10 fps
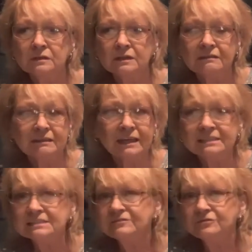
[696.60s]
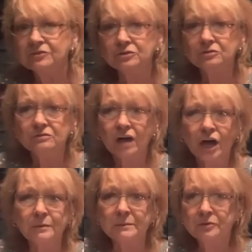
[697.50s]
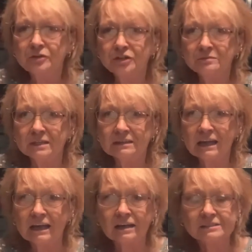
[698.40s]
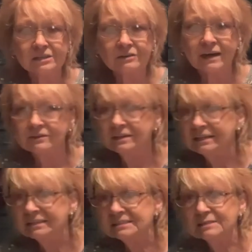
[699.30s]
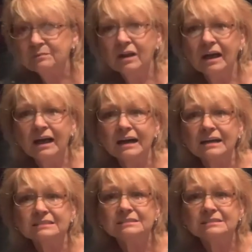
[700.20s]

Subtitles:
things for home improvement. They also have cleaning supplies.